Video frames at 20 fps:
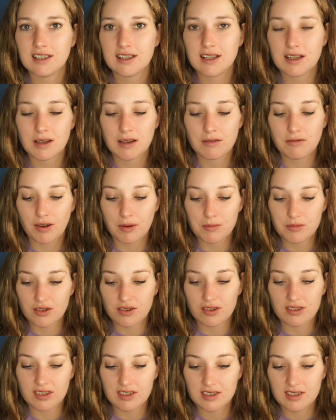if I'm
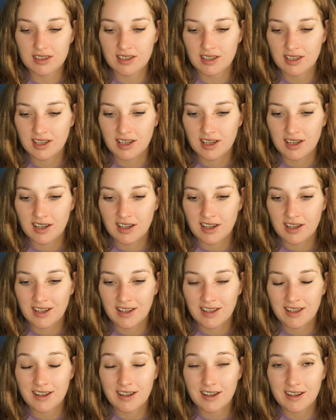just
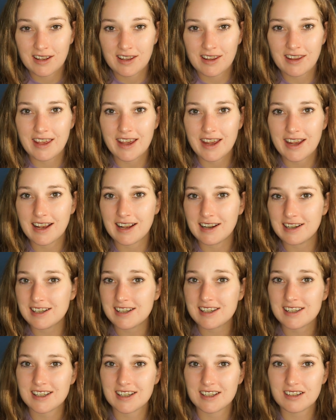there
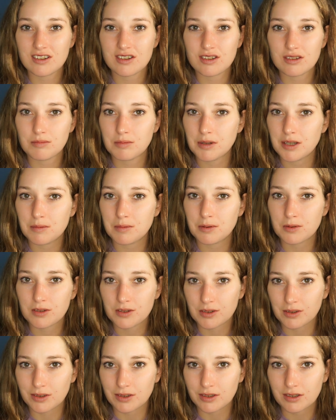listening to people
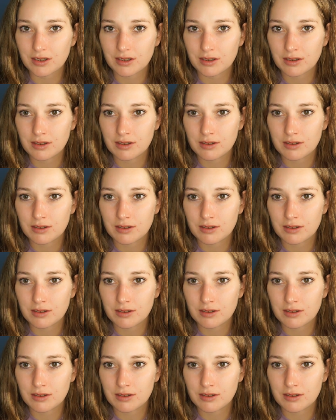talk,